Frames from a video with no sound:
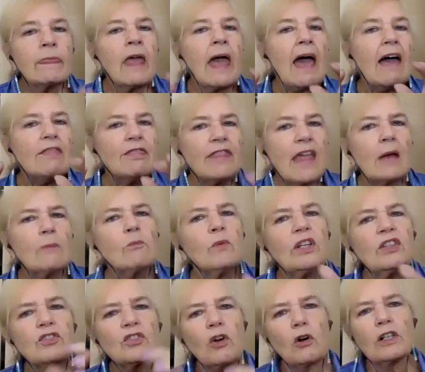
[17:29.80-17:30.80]
And then we
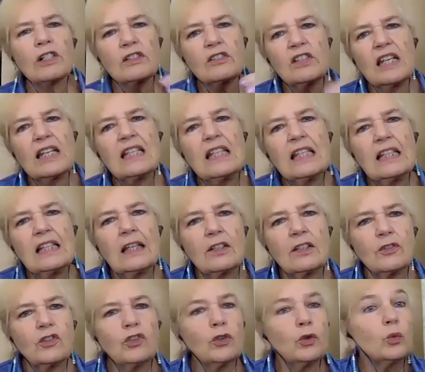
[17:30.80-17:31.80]
start digging
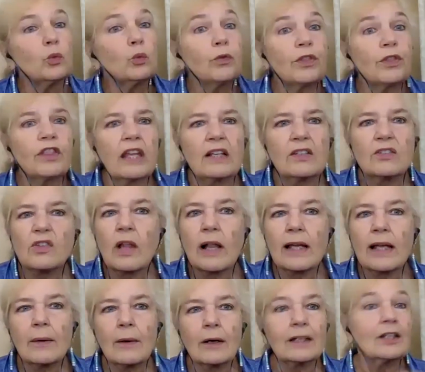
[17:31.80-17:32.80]
into things
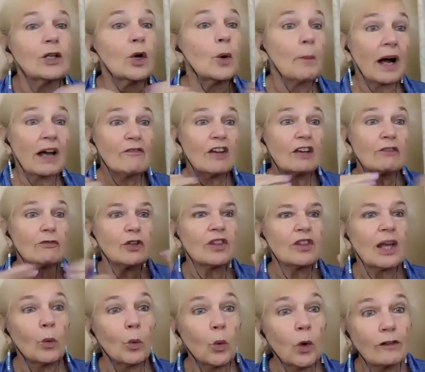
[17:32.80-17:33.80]
like, you know, my favorite
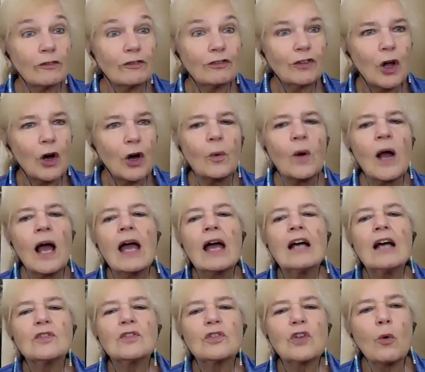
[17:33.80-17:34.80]
thing, workflow.
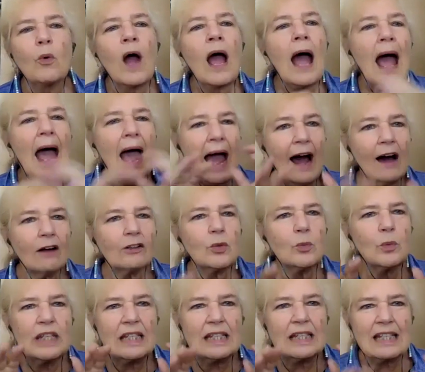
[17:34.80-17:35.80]
So, how do
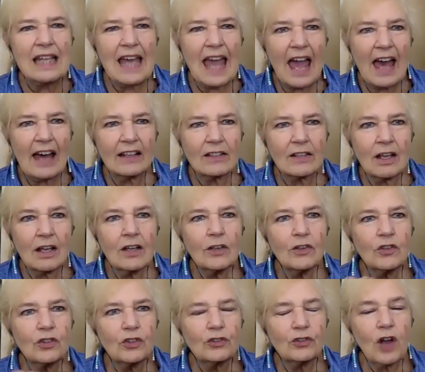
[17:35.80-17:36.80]
we get
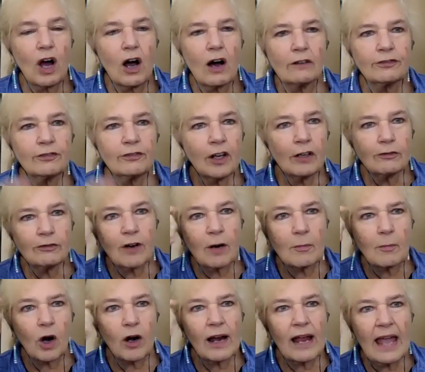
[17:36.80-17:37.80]
stuff from
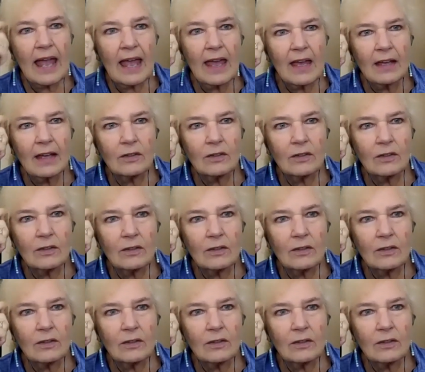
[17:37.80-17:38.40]
our head